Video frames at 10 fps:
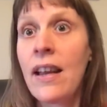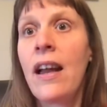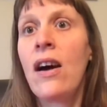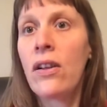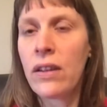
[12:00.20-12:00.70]

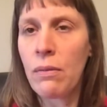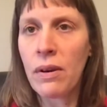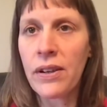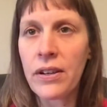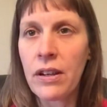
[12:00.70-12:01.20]
although
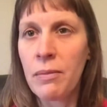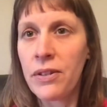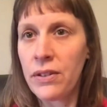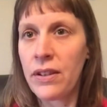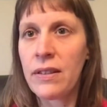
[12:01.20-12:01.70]
one had come
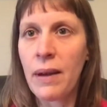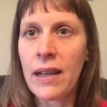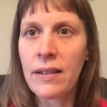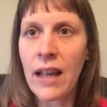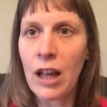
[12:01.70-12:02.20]
undone, so I
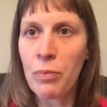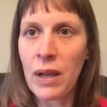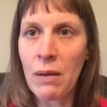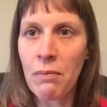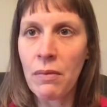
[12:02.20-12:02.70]
had to help
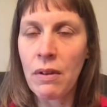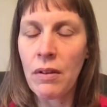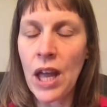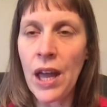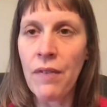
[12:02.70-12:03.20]
him
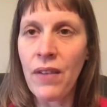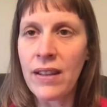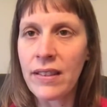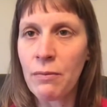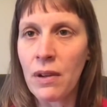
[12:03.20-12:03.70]

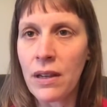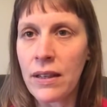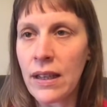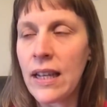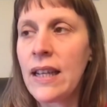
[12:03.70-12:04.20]
fasten one of
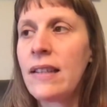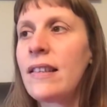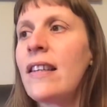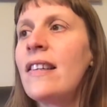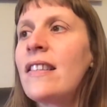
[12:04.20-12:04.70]
the
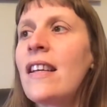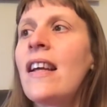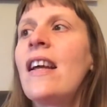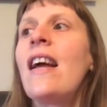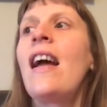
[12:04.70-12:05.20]
laces.
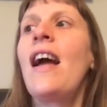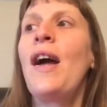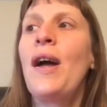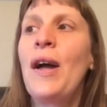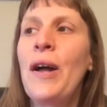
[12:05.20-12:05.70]

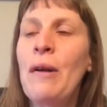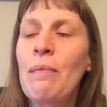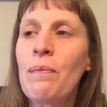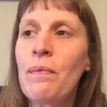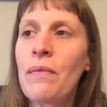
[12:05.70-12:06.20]

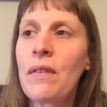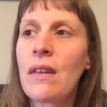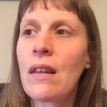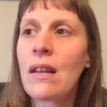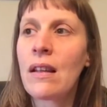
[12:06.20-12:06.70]

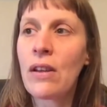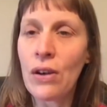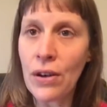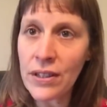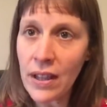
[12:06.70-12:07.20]

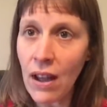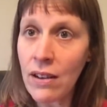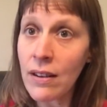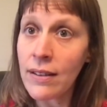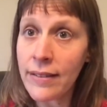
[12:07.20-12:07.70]
Coat
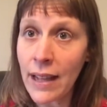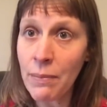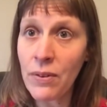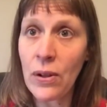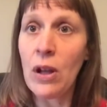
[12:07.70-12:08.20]
on and
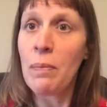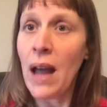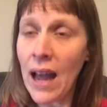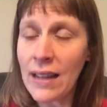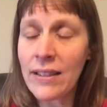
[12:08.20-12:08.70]
zipped up,
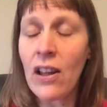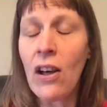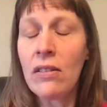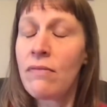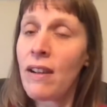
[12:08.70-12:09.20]
hat
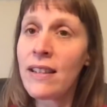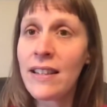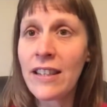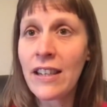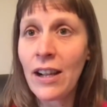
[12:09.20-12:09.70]
on, ready
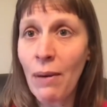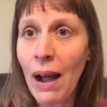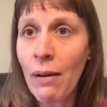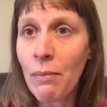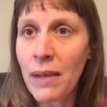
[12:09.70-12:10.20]
to go
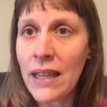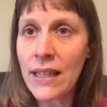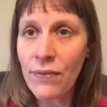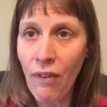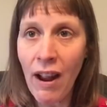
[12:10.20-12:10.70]
out and meet
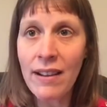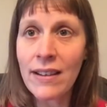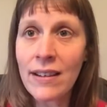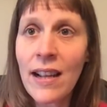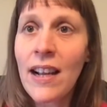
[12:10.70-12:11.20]
his
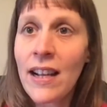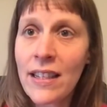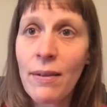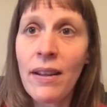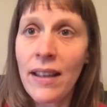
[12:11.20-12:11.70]
friend.
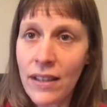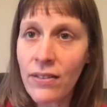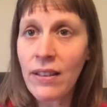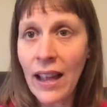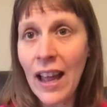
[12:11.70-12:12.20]
So I
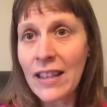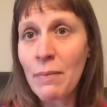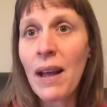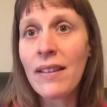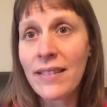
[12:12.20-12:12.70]
literally had
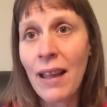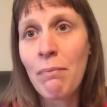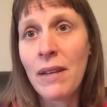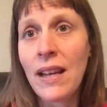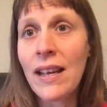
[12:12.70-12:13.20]
about
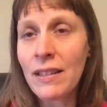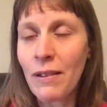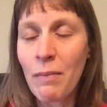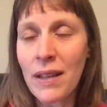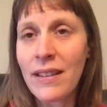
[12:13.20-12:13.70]
10 minutes
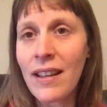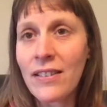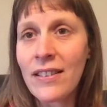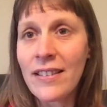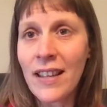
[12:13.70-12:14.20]
with my dad
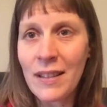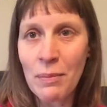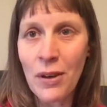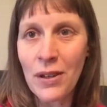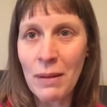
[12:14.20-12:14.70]
on Saturday
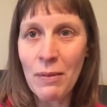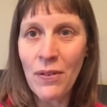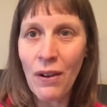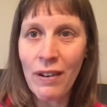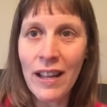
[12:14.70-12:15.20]
morning
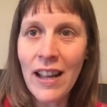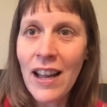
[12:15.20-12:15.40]
before he